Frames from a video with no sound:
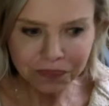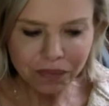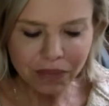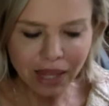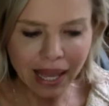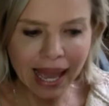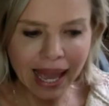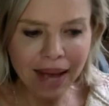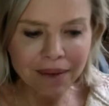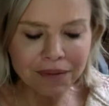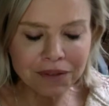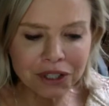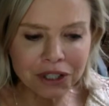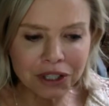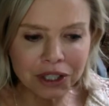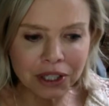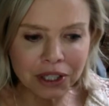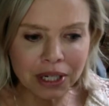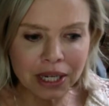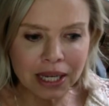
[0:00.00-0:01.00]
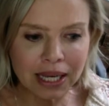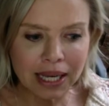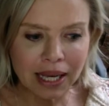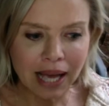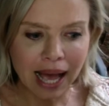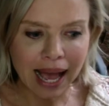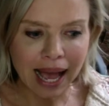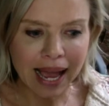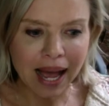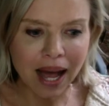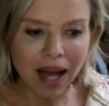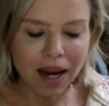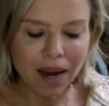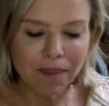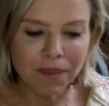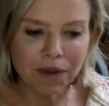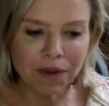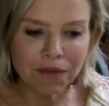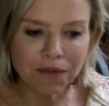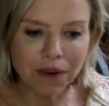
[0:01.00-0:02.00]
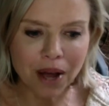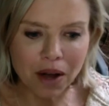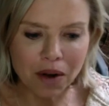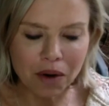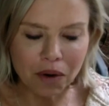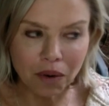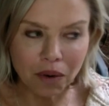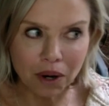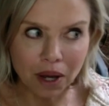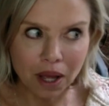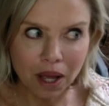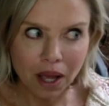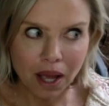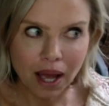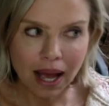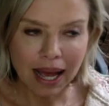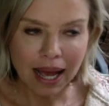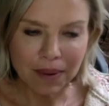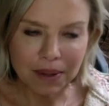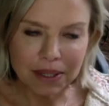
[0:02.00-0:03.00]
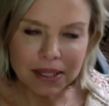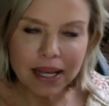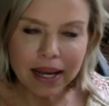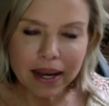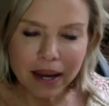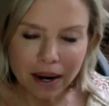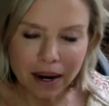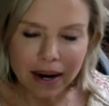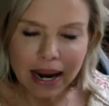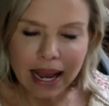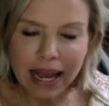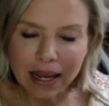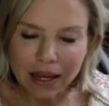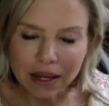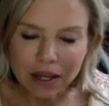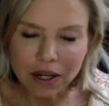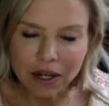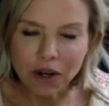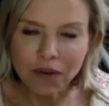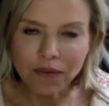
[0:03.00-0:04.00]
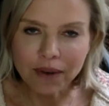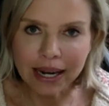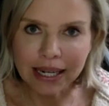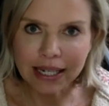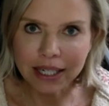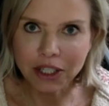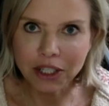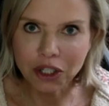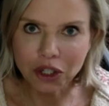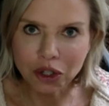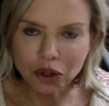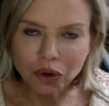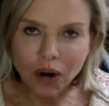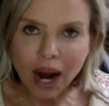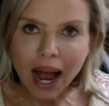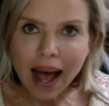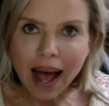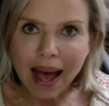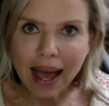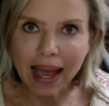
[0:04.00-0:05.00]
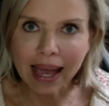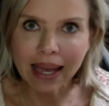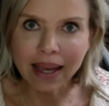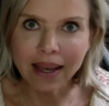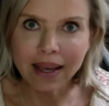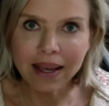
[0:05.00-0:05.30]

after I hung up the phone, I was like, all right, if I need to cry,